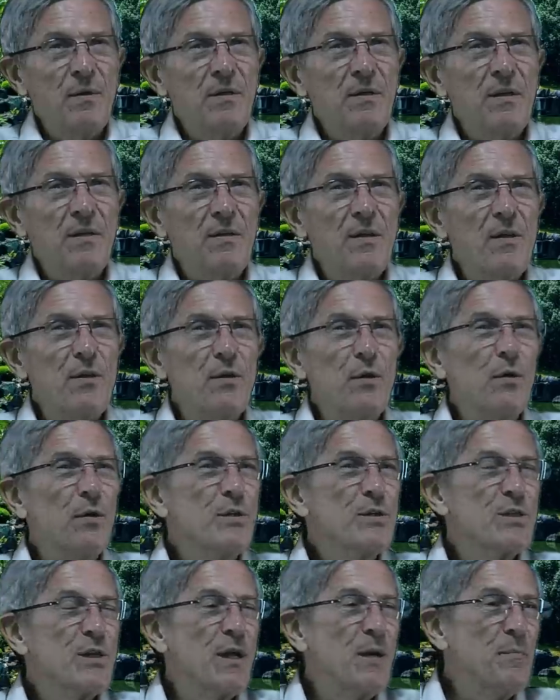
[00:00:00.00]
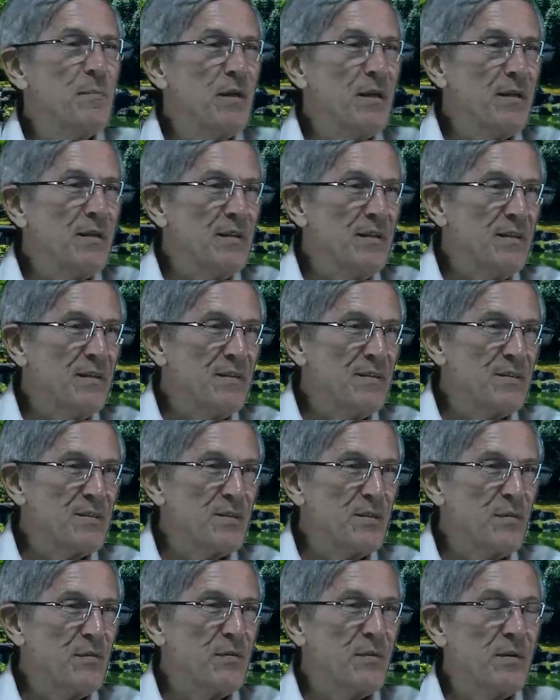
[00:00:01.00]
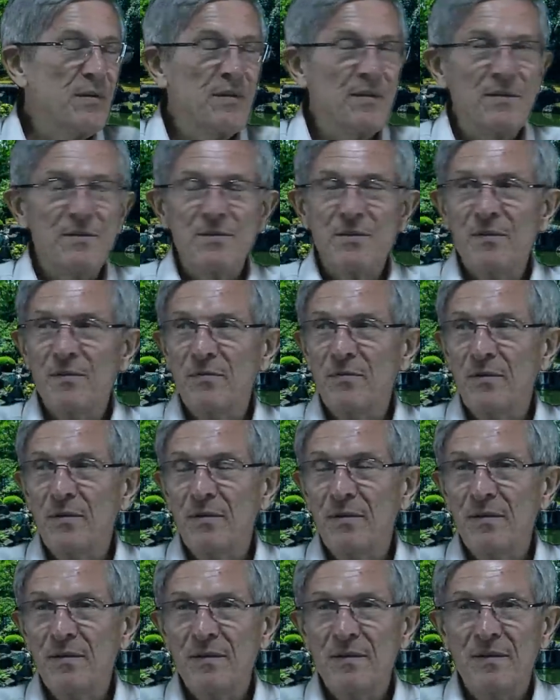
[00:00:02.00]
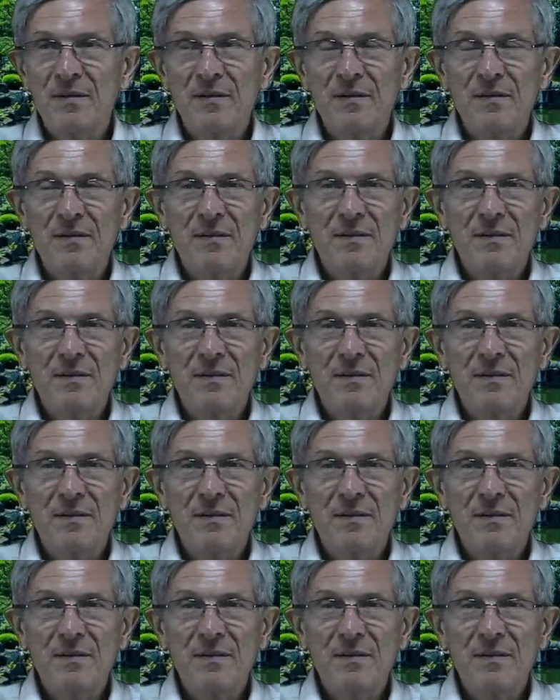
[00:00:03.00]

did the thorns come in? Yeah. so forth and so forth, yeah. you know.